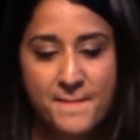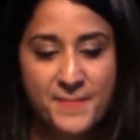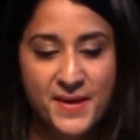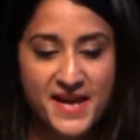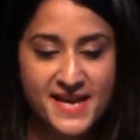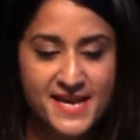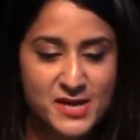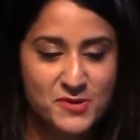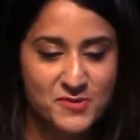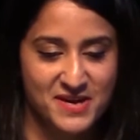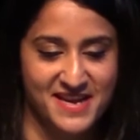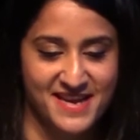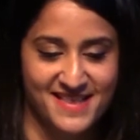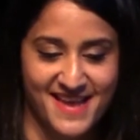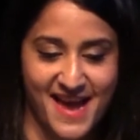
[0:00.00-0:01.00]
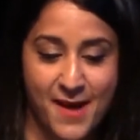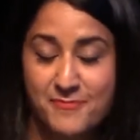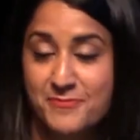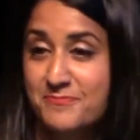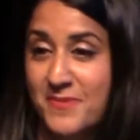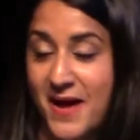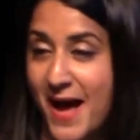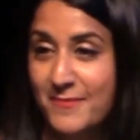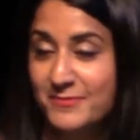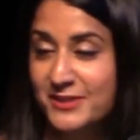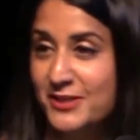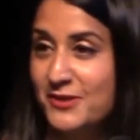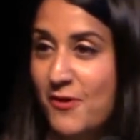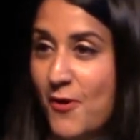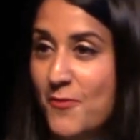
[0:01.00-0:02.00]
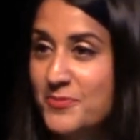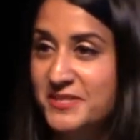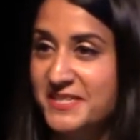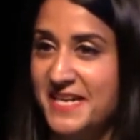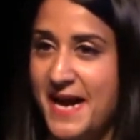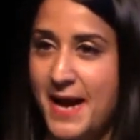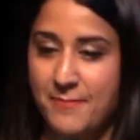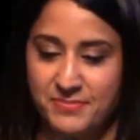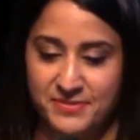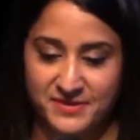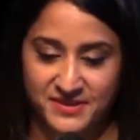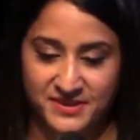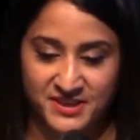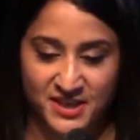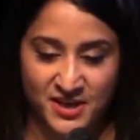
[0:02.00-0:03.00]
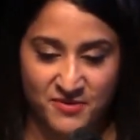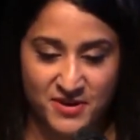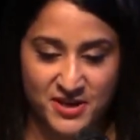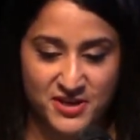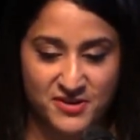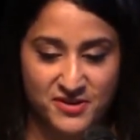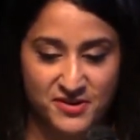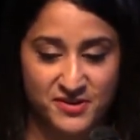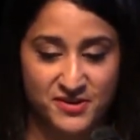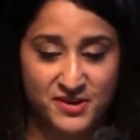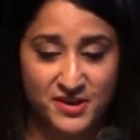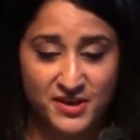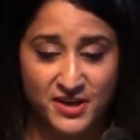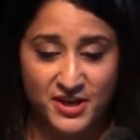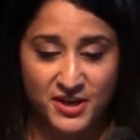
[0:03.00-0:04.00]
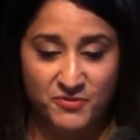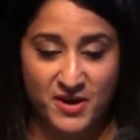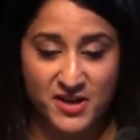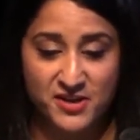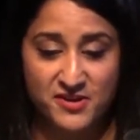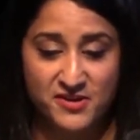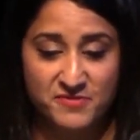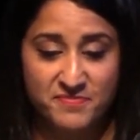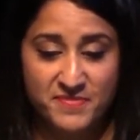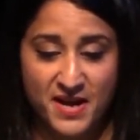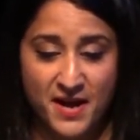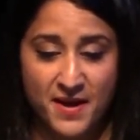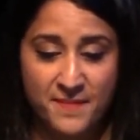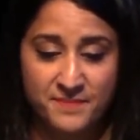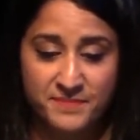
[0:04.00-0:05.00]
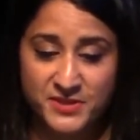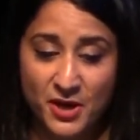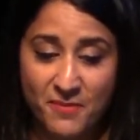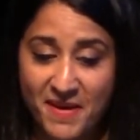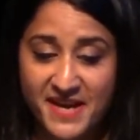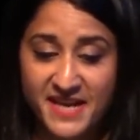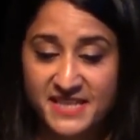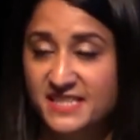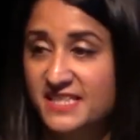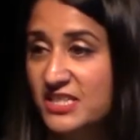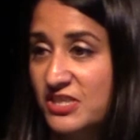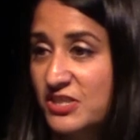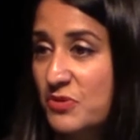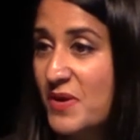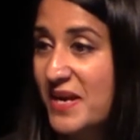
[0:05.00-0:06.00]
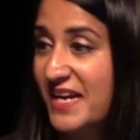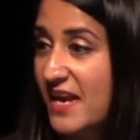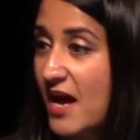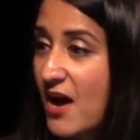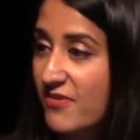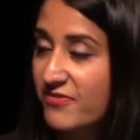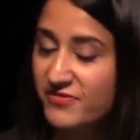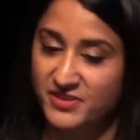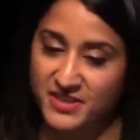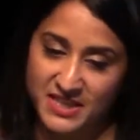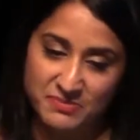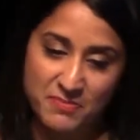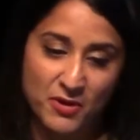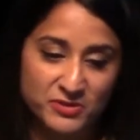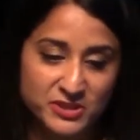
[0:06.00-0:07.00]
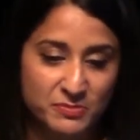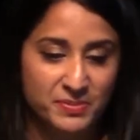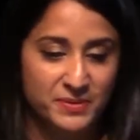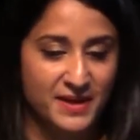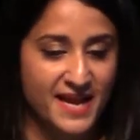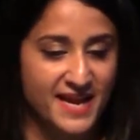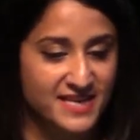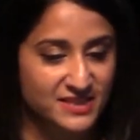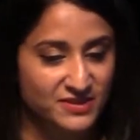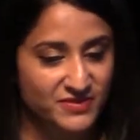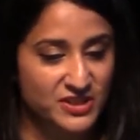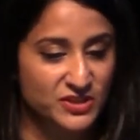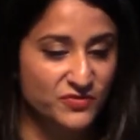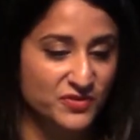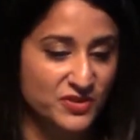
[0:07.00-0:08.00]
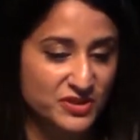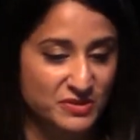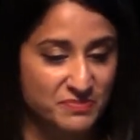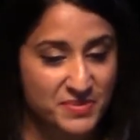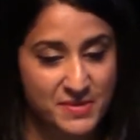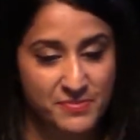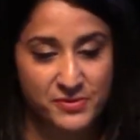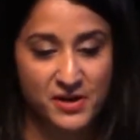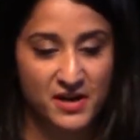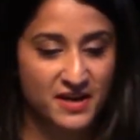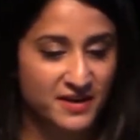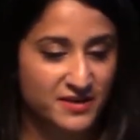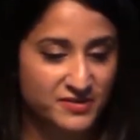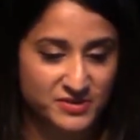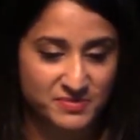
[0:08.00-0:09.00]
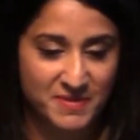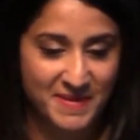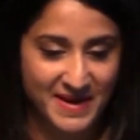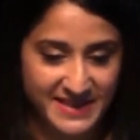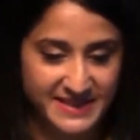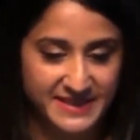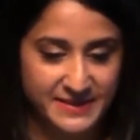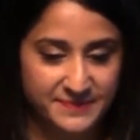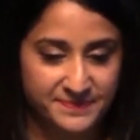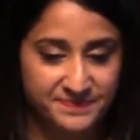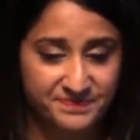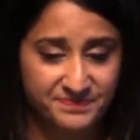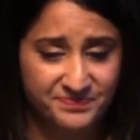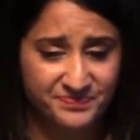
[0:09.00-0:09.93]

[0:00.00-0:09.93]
But equally, the absolute opposite happens. Where you don't make a decision quick enough, and there's multiple layers of interviews, and people kind of lose momentum.